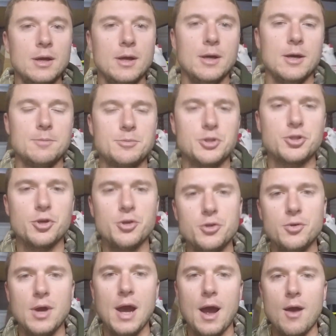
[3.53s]
um, to show
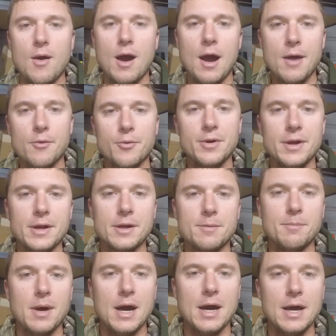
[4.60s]
you how I rig
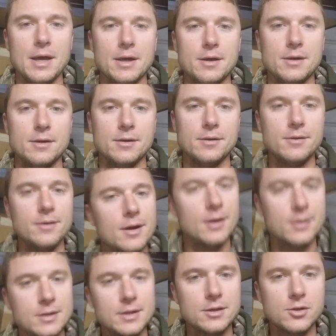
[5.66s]
my
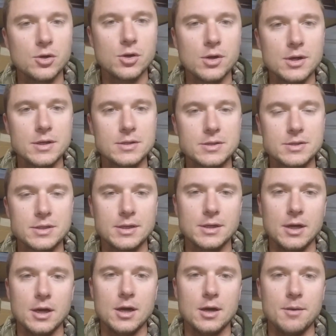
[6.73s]
duck decoys,
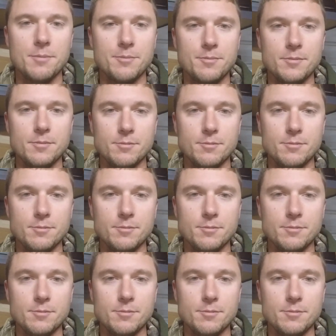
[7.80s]
um,